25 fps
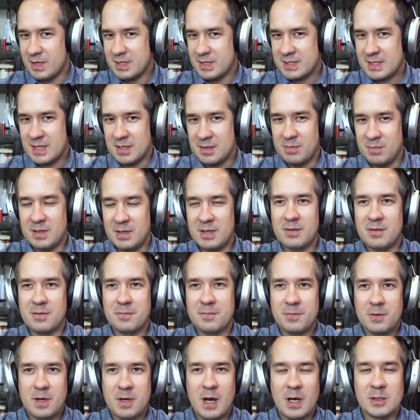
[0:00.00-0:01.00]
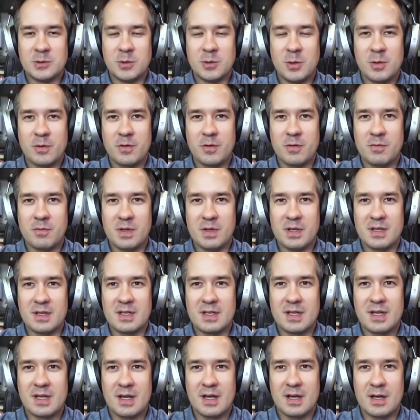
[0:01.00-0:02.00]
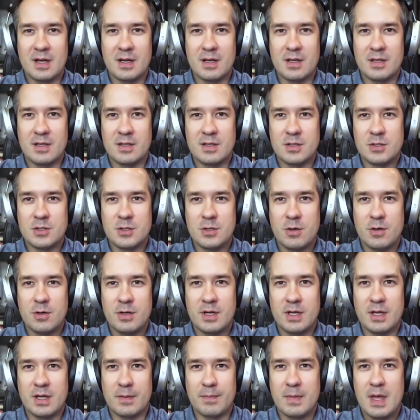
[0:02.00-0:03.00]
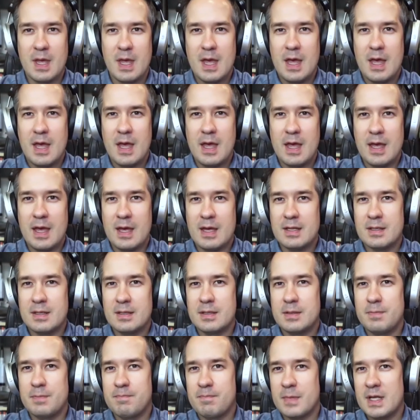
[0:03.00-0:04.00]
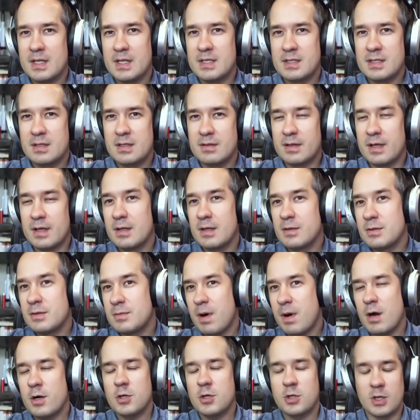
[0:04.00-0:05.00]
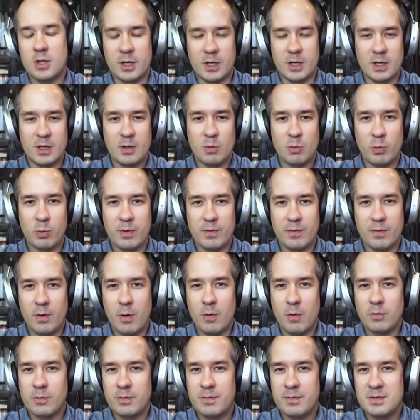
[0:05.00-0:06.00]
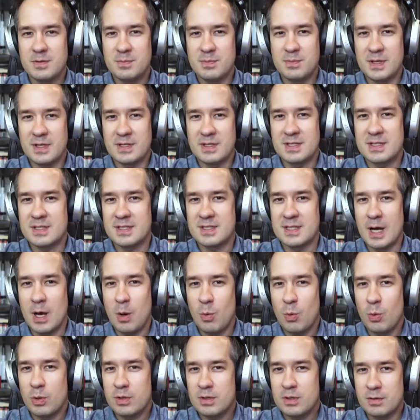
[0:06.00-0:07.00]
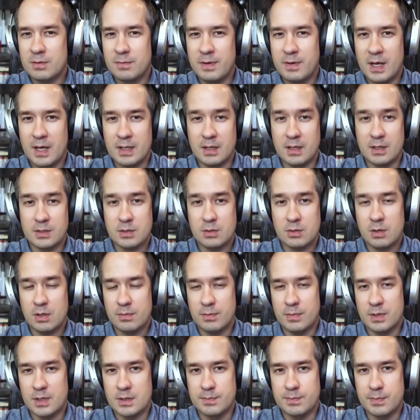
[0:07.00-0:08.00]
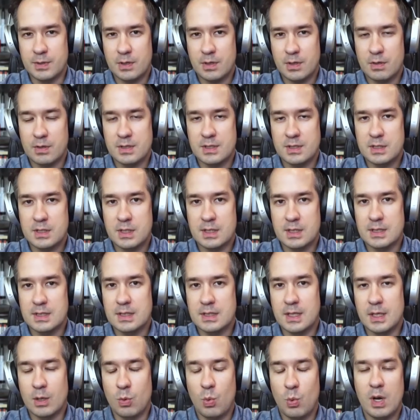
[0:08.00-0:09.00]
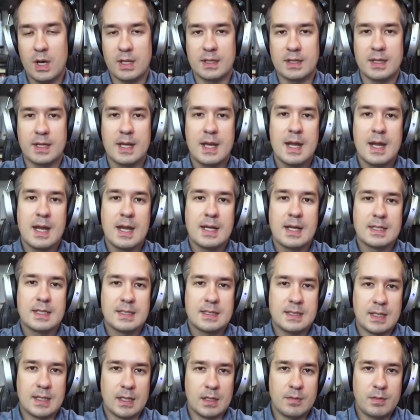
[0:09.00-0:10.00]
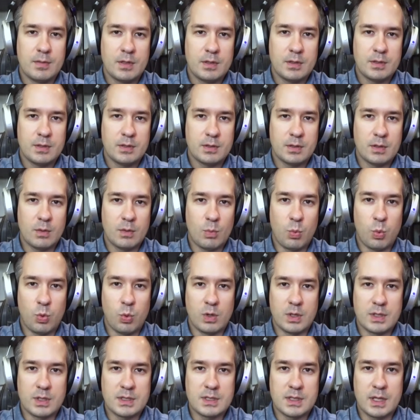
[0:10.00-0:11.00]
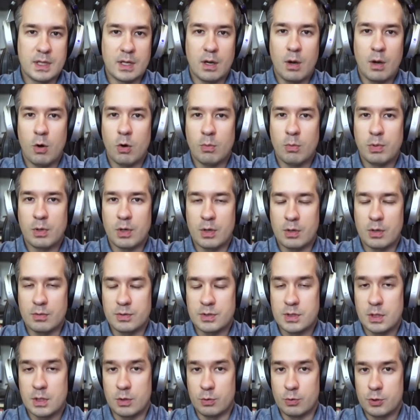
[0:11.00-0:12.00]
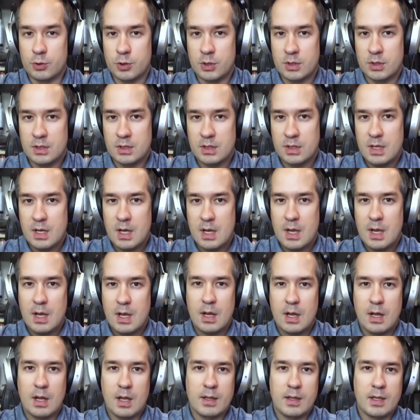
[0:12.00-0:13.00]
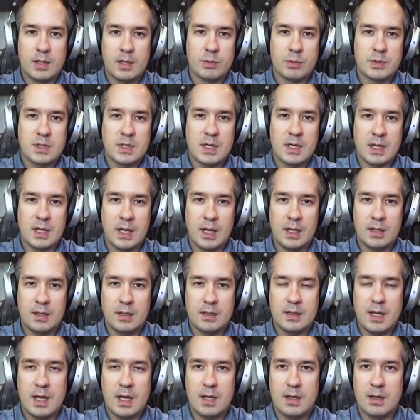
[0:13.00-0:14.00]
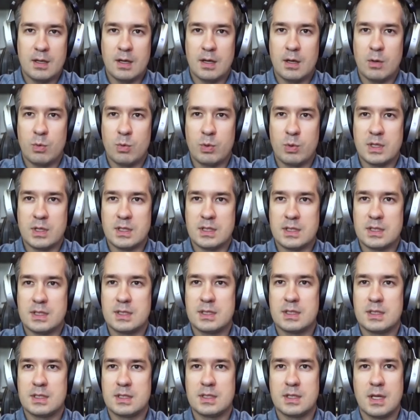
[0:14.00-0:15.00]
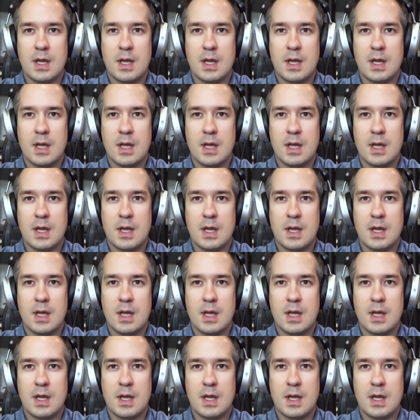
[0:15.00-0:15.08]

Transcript: you're asking me how long you've been uh, in this journey, and it's partially we've always been somewhat of headless commerce because since day one Scentbird was a homegrown solution that was created uh, with